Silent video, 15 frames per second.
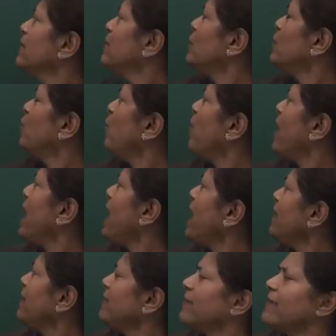You
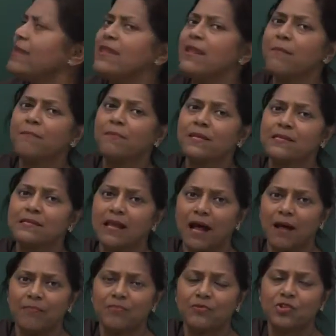add the numbers
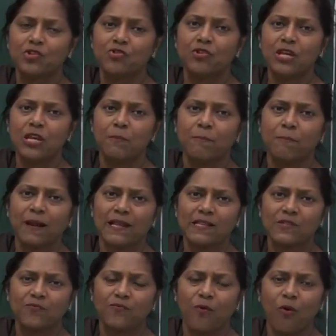up. 3
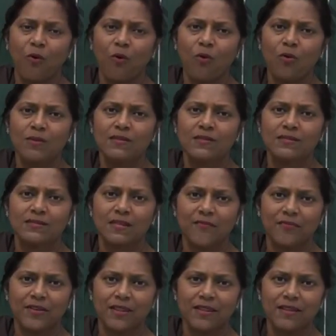plus 4,
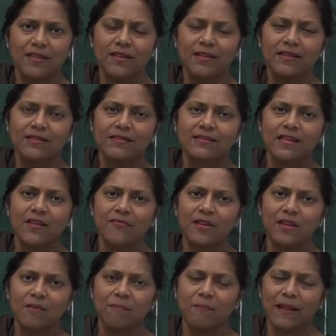7.
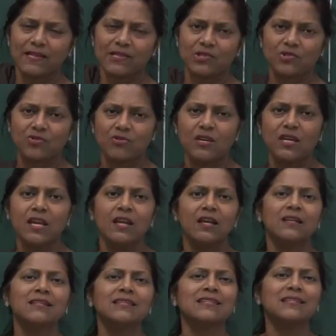7 plus 3,
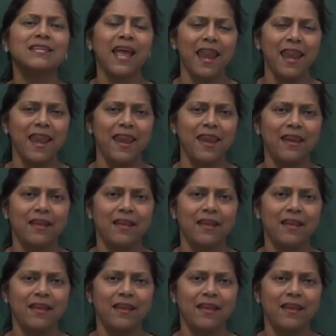10.